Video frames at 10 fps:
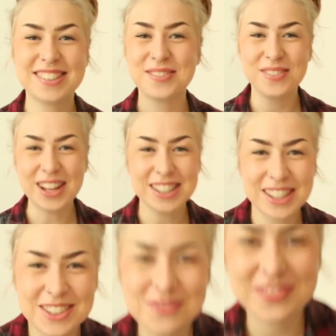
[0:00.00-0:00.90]

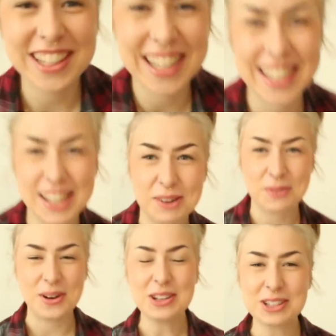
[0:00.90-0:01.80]
welcome
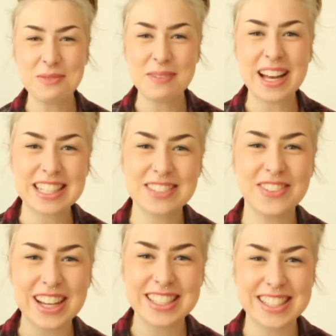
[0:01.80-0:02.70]
back to
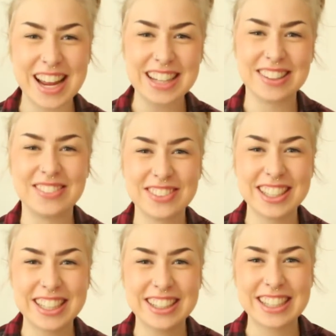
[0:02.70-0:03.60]
my channel.
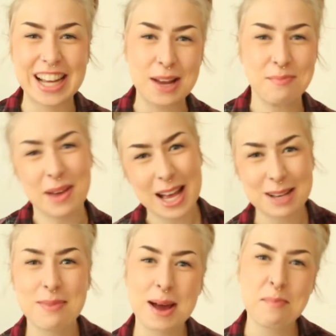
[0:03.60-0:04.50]
We're here again,
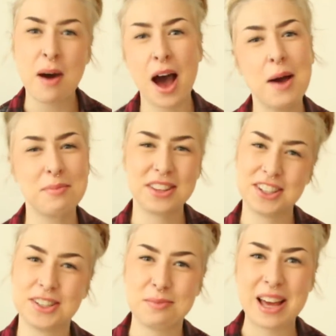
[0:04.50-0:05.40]
back by
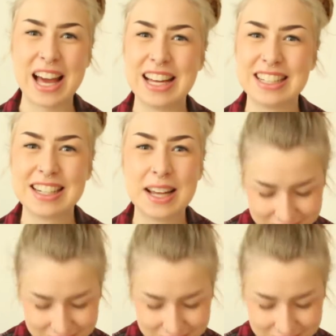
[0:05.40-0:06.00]
popular demand.